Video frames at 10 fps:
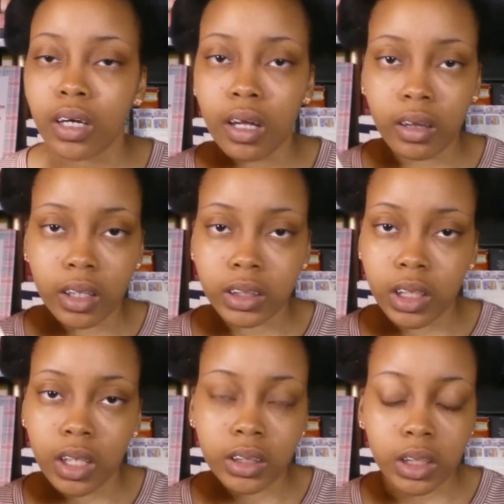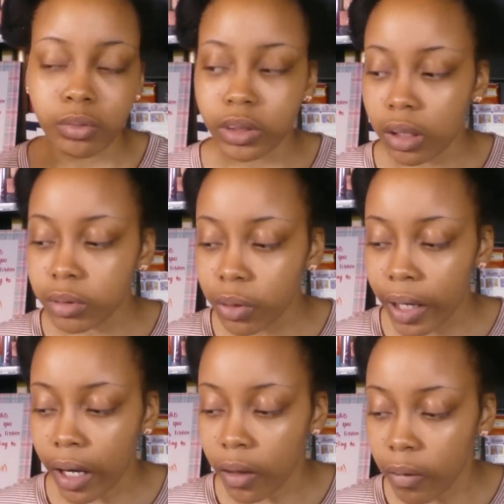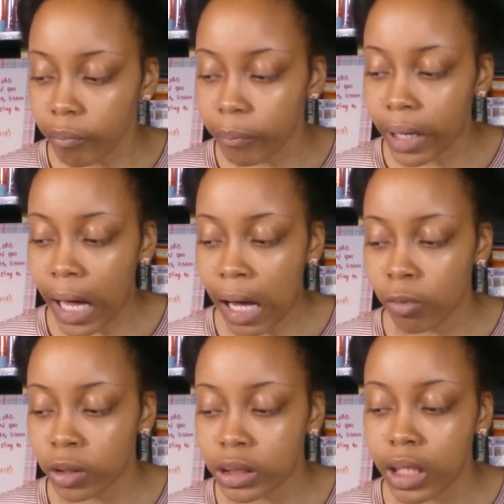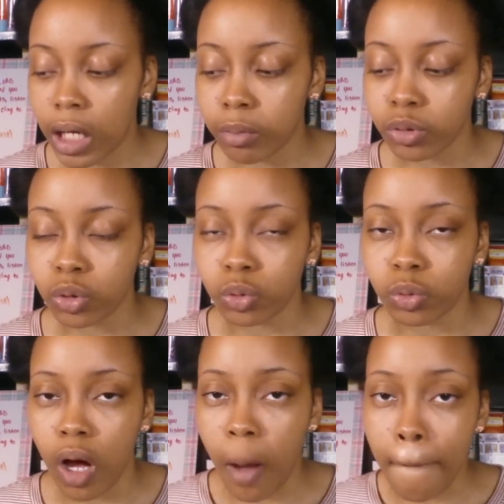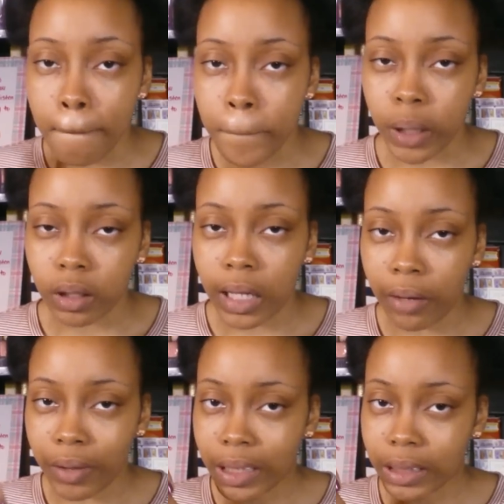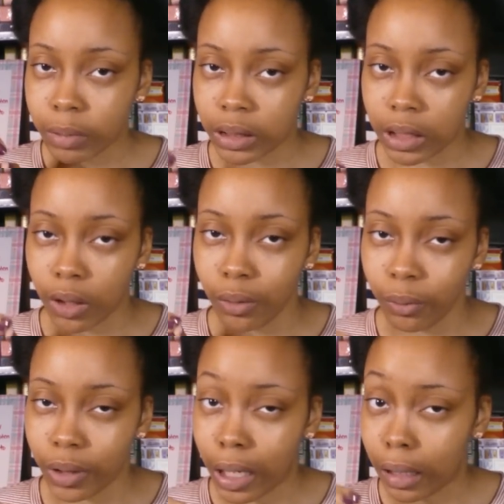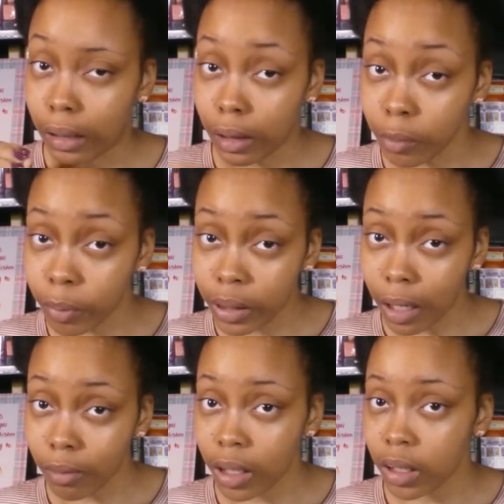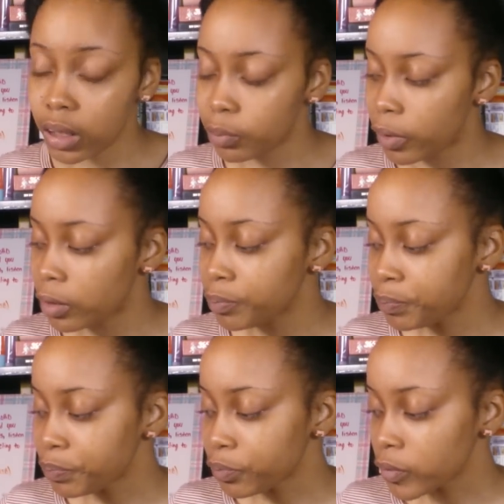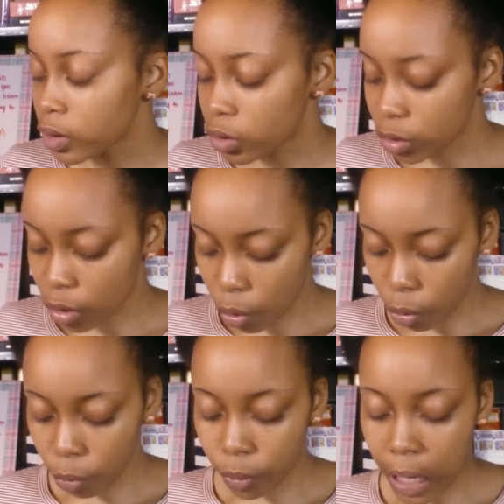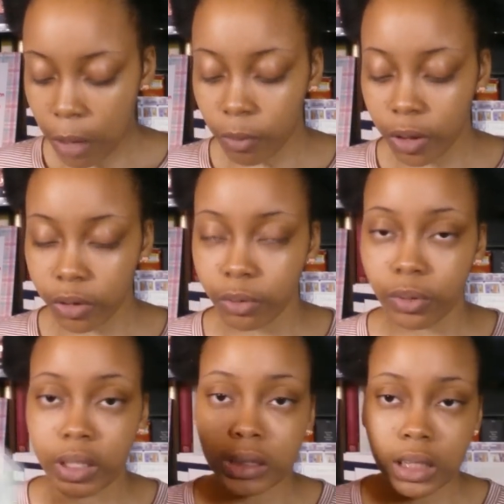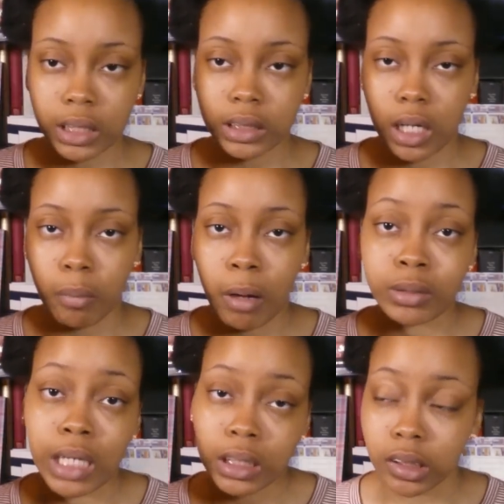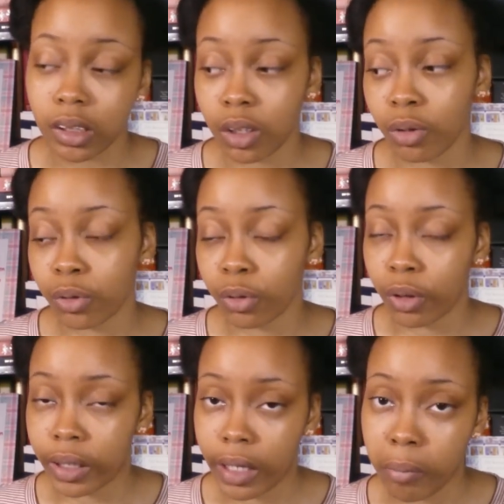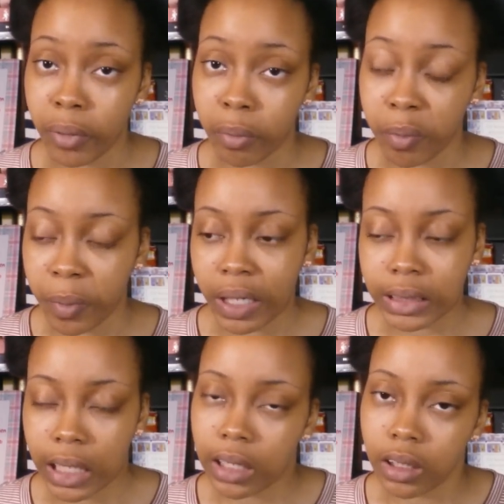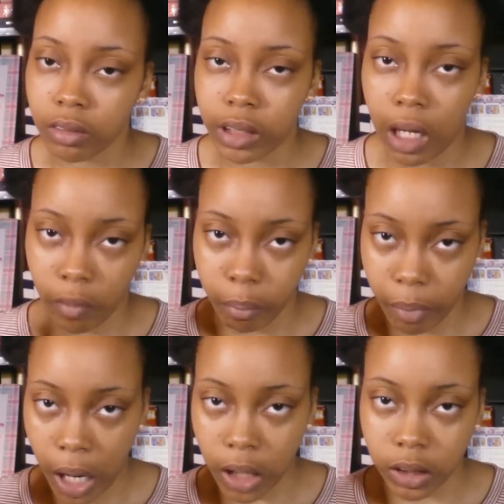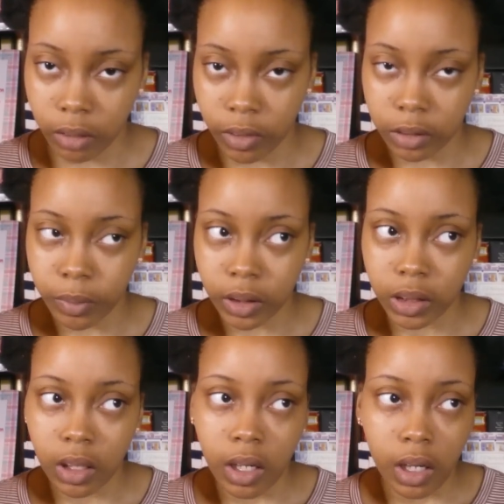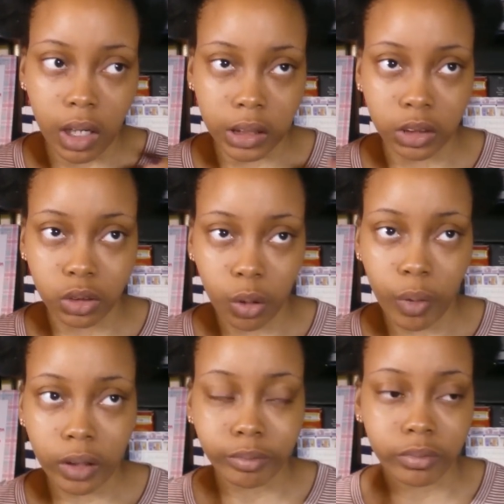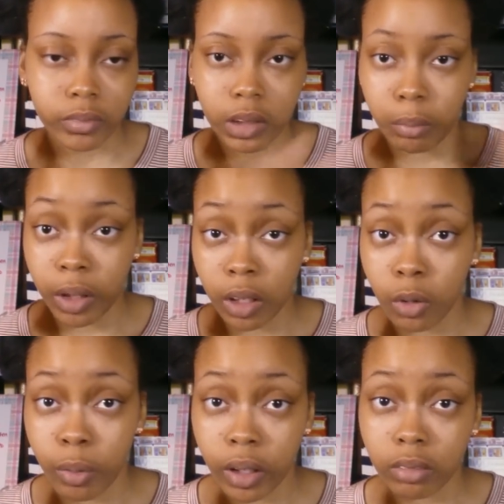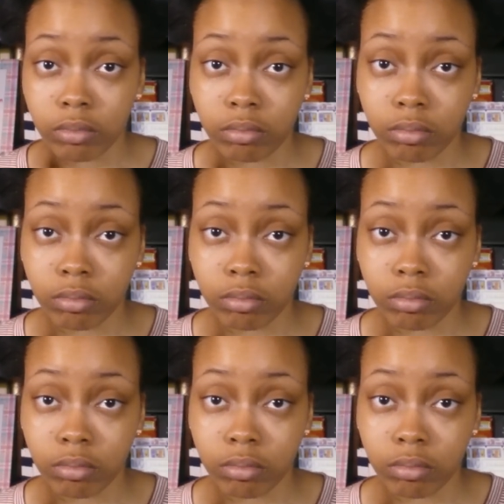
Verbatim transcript: in this, and it was it was okay. But I wasn't able to pull out as much as I knew that I could pull out in this book. So when I went through it a second time, I was actually going to go through it in that book, but because I literally have a box of these books, I said, you know what? Let me get a new book,